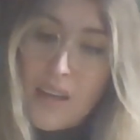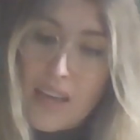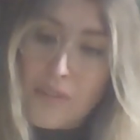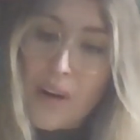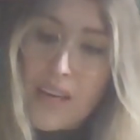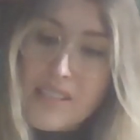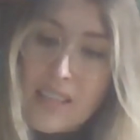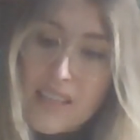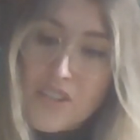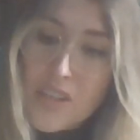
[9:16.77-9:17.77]
And
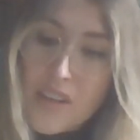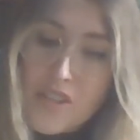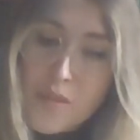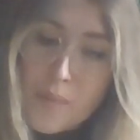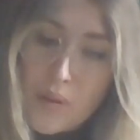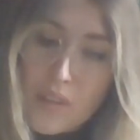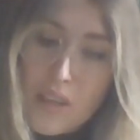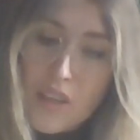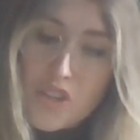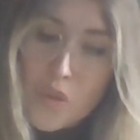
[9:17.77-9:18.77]
rising as she thus spoke,
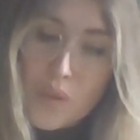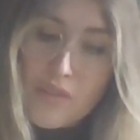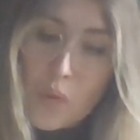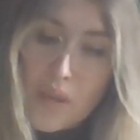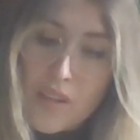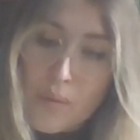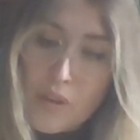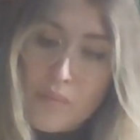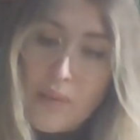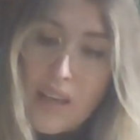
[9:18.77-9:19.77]
she would have quitted the
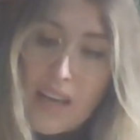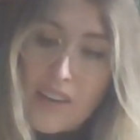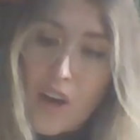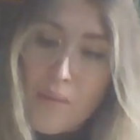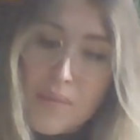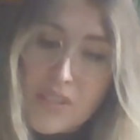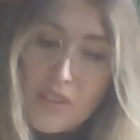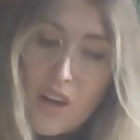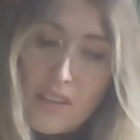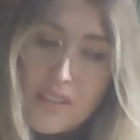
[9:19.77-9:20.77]
room, had not Mr.
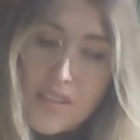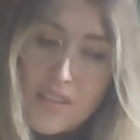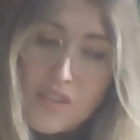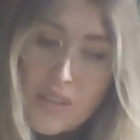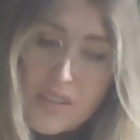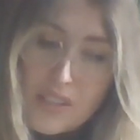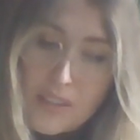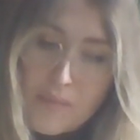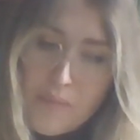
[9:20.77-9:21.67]
Collins thus addressed her.